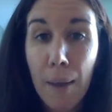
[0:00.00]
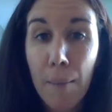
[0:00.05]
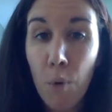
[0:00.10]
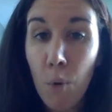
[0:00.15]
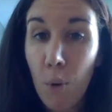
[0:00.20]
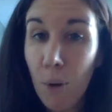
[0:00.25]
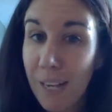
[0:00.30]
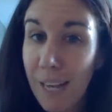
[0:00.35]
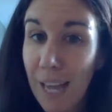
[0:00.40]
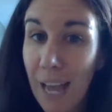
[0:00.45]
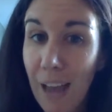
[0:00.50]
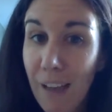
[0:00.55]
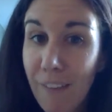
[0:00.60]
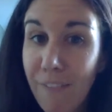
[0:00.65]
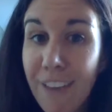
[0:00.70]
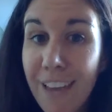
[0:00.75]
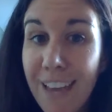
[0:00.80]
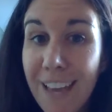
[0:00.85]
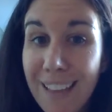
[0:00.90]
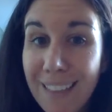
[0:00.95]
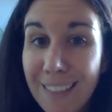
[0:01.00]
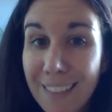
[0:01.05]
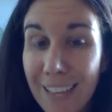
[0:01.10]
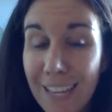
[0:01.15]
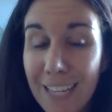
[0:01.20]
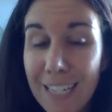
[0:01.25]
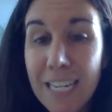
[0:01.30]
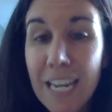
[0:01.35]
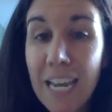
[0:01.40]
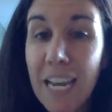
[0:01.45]
or cafe
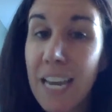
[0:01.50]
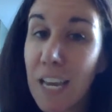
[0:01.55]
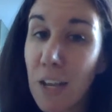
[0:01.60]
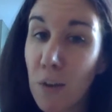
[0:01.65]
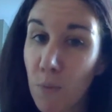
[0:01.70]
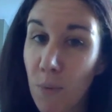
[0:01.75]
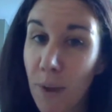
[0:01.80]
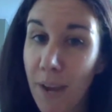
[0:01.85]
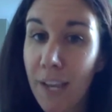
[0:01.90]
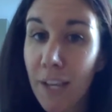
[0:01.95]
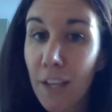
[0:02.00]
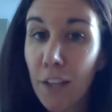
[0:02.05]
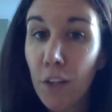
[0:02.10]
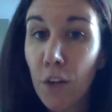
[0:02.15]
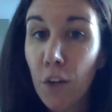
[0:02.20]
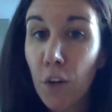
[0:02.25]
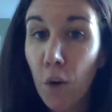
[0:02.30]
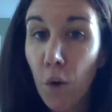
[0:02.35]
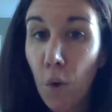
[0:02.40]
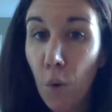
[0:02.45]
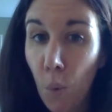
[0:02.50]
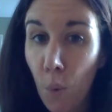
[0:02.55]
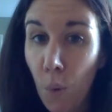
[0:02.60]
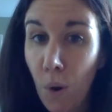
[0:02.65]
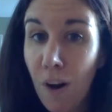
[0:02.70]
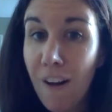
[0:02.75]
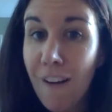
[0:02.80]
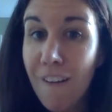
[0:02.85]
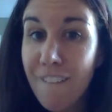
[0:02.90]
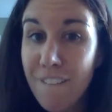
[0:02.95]
latte in regular
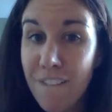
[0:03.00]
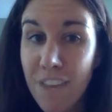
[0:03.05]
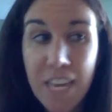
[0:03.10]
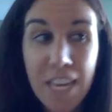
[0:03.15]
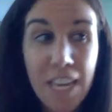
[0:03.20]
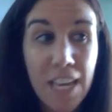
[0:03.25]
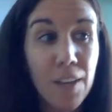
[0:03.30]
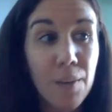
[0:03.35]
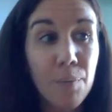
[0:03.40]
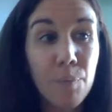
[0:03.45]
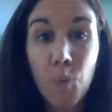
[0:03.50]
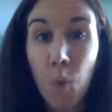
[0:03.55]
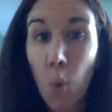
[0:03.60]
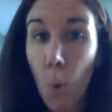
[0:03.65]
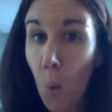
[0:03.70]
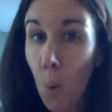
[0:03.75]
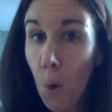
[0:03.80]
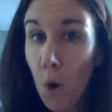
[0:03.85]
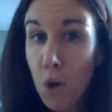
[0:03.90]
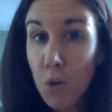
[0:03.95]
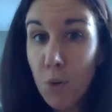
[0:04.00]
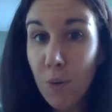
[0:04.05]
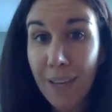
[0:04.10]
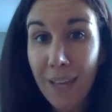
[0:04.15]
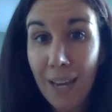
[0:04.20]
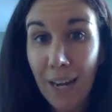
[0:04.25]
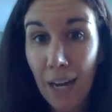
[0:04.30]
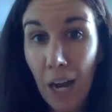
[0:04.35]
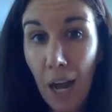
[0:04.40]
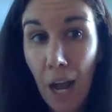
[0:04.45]
or vegan. Or you can
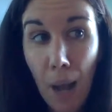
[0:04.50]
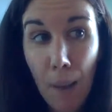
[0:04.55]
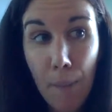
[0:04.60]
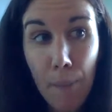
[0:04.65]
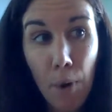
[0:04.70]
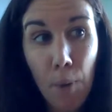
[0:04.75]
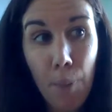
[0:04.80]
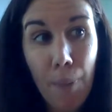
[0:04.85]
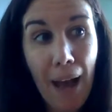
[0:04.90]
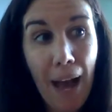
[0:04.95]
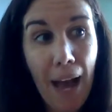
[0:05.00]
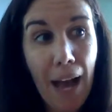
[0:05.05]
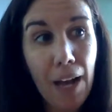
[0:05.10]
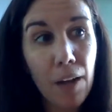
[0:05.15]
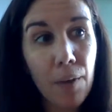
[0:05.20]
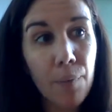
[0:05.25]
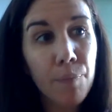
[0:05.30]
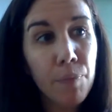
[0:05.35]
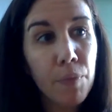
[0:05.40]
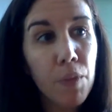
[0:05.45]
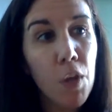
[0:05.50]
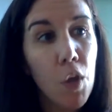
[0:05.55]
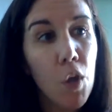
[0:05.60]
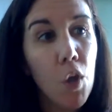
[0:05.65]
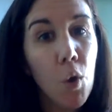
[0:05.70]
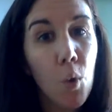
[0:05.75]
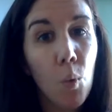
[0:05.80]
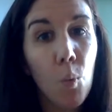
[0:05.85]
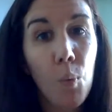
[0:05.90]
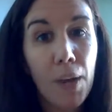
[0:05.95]
get a combo pack,
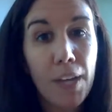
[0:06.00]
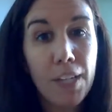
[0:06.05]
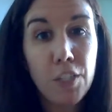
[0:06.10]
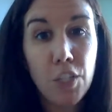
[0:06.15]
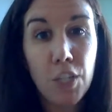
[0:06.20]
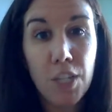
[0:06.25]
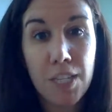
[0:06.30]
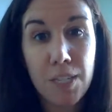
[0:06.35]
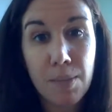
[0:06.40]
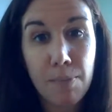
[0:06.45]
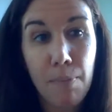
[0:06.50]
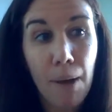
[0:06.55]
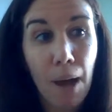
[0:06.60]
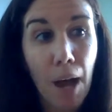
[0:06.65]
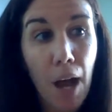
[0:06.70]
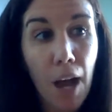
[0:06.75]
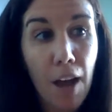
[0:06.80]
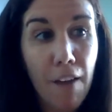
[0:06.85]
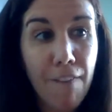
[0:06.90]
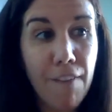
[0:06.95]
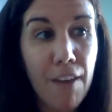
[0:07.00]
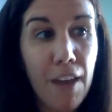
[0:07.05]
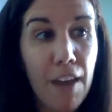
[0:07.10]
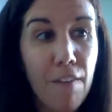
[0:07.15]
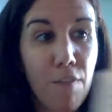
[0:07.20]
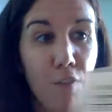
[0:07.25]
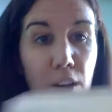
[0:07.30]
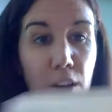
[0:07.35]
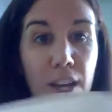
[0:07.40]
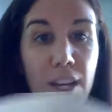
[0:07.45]
which is my
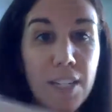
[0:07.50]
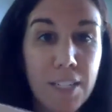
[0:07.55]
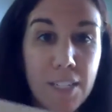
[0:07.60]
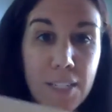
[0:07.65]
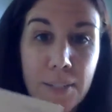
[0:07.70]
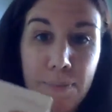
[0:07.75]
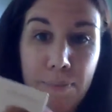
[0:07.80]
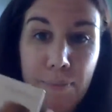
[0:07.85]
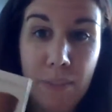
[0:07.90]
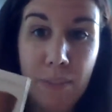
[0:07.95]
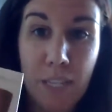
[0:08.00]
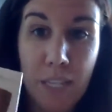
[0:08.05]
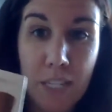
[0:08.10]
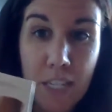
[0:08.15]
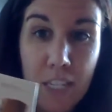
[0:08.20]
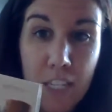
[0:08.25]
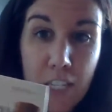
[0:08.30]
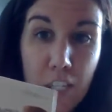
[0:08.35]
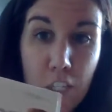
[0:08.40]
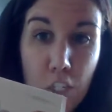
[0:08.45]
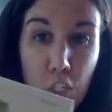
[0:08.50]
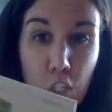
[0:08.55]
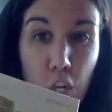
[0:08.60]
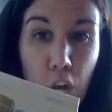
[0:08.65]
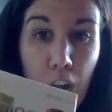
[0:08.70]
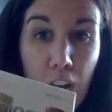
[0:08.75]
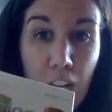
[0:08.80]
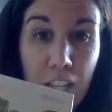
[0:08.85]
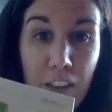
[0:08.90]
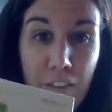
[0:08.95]
favorite. This is the
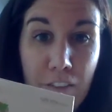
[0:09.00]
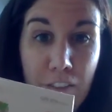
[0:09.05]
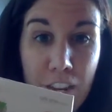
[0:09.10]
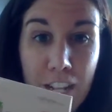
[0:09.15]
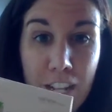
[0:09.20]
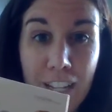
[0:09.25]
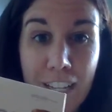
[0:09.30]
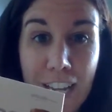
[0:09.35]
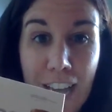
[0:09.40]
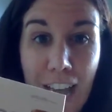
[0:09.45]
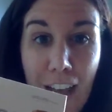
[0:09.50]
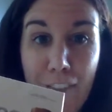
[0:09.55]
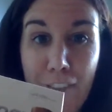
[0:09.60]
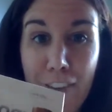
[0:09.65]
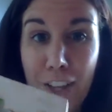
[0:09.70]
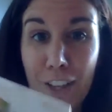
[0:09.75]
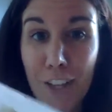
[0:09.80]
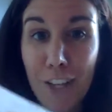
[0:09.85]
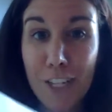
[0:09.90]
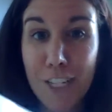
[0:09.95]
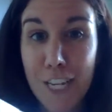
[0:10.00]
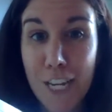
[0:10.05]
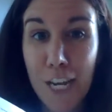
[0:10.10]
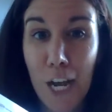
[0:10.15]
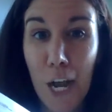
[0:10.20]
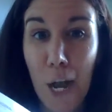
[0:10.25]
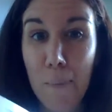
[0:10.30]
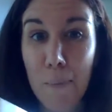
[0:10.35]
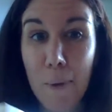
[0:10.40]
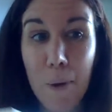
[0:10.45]
chocolate vanilla cafe latte
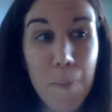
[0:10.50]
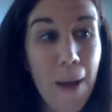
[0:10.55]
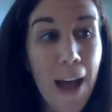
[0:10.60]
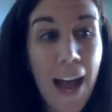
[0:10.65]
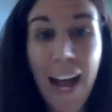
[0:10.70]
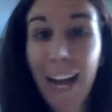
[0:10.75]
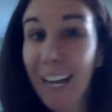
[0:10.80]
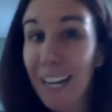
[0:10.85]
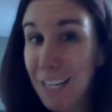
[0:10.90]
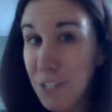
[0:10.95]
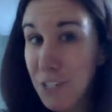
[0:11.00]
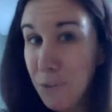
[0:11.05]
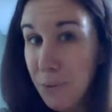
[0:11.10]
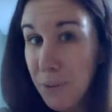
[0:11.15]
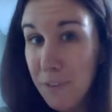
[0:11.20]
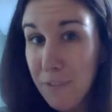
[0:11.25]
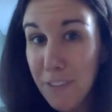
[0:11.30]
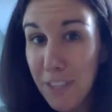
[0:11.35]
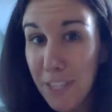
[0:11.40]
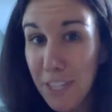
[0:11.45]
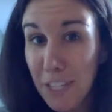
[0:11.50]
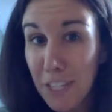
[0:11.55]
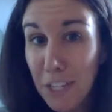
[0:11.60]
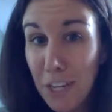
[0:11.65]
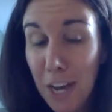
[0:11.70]
combo pack. I don't even like